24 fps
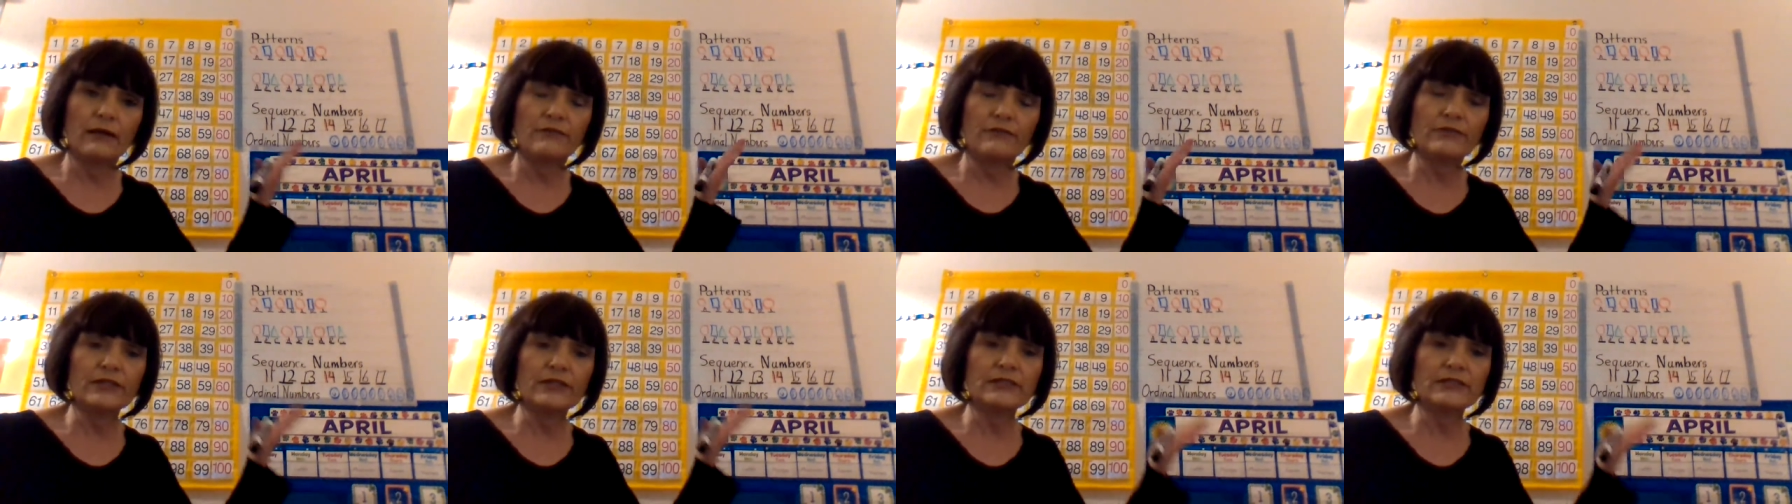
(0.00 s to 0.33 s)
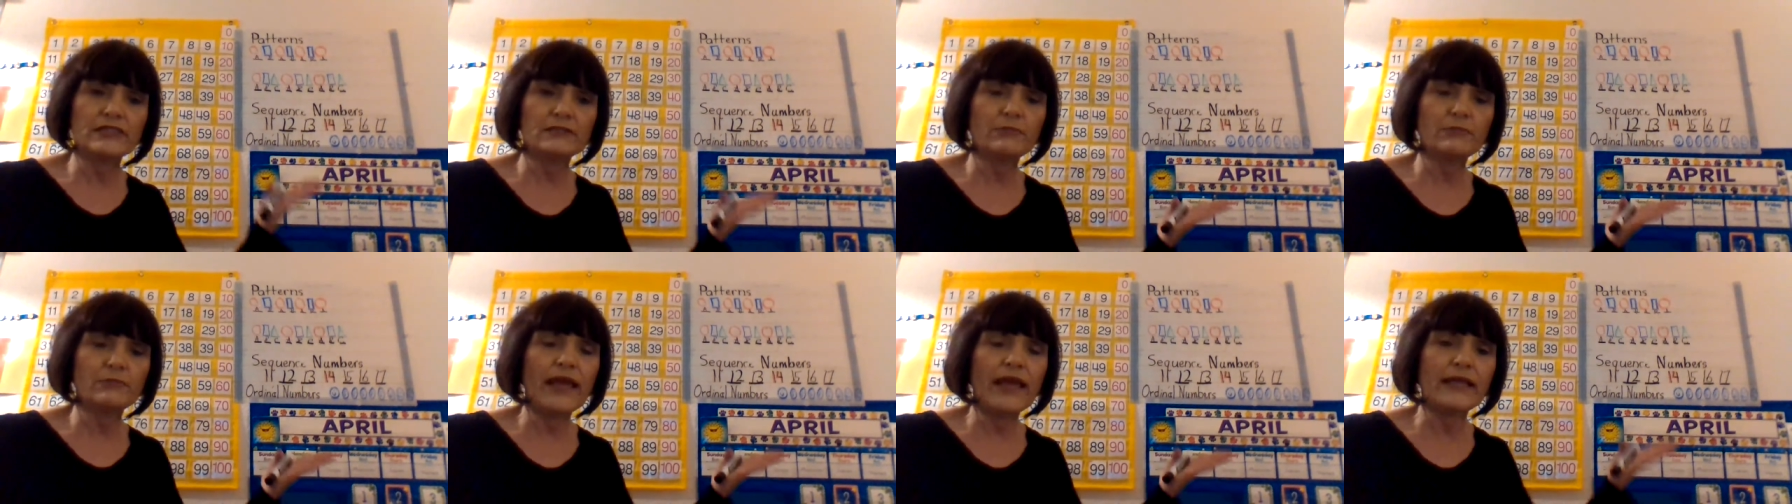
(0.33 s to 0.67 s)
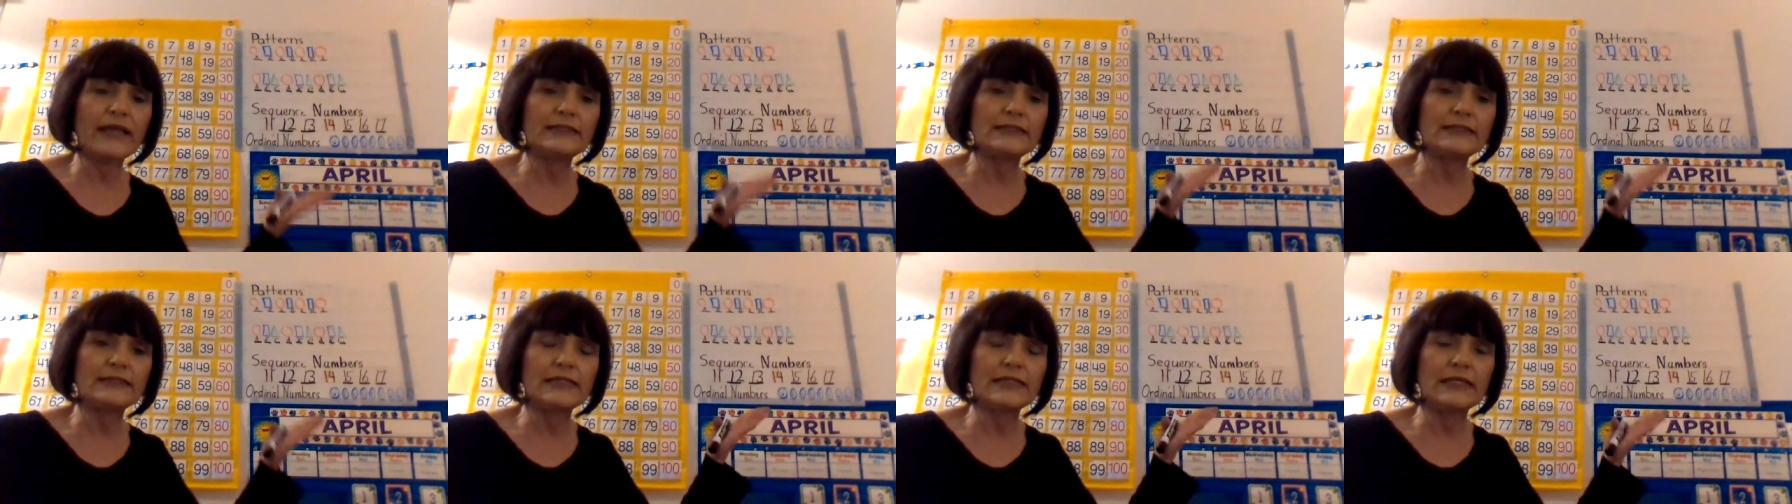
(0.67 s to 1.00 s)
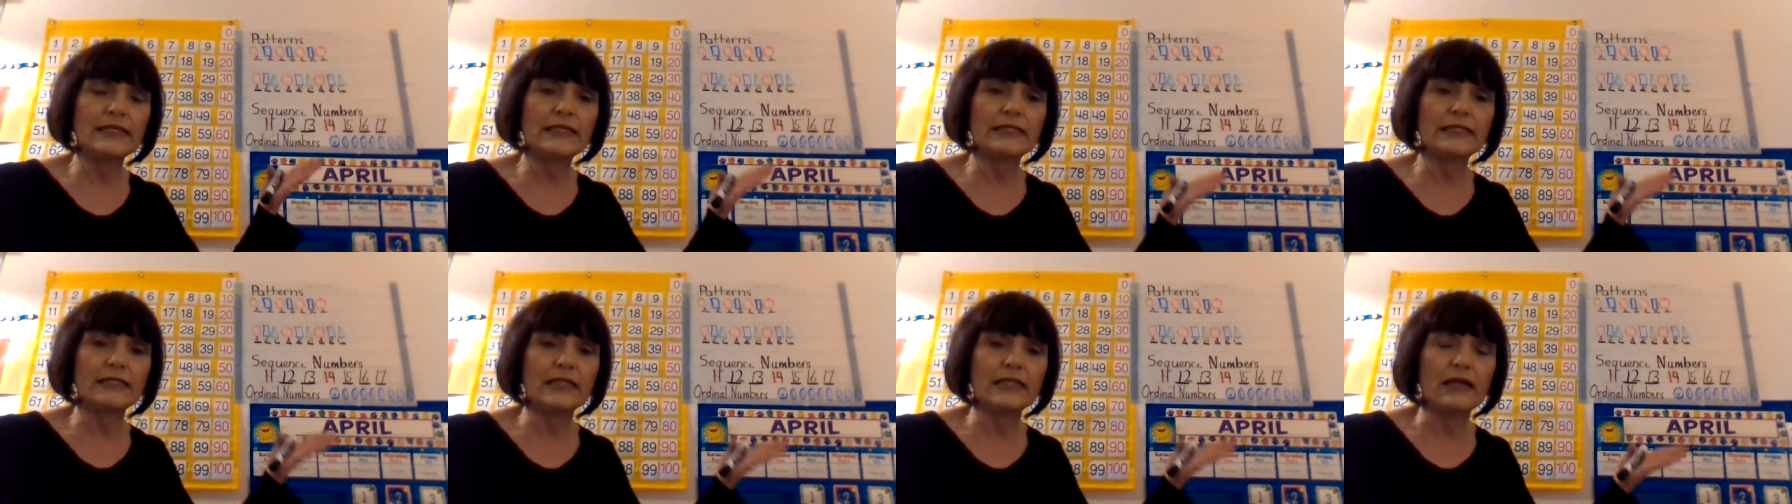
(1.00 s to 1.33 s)
the space
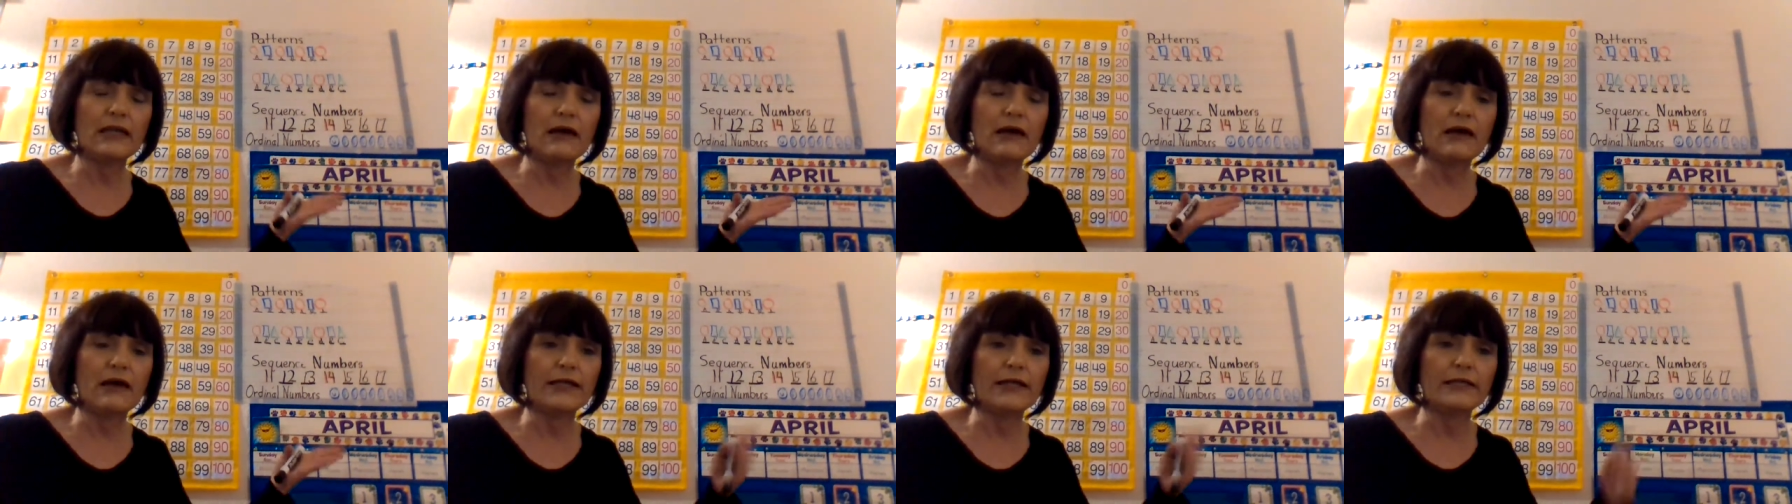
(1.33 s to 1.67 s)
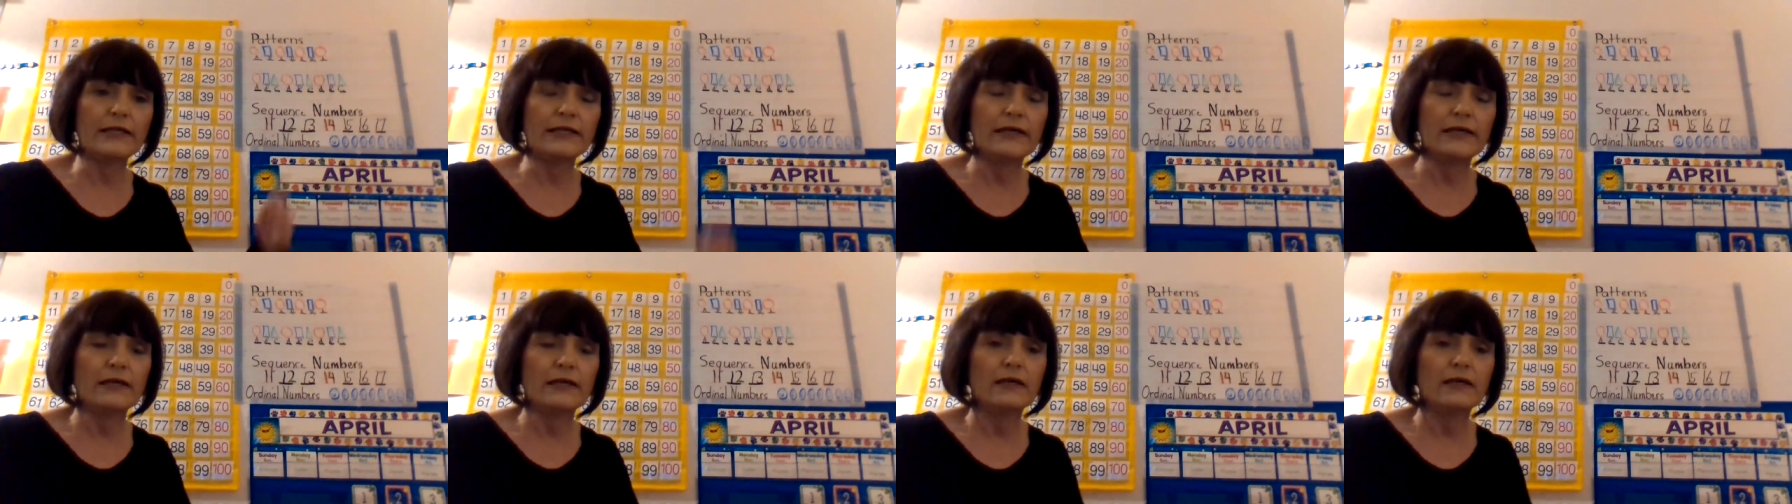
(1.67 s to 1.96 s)
in line?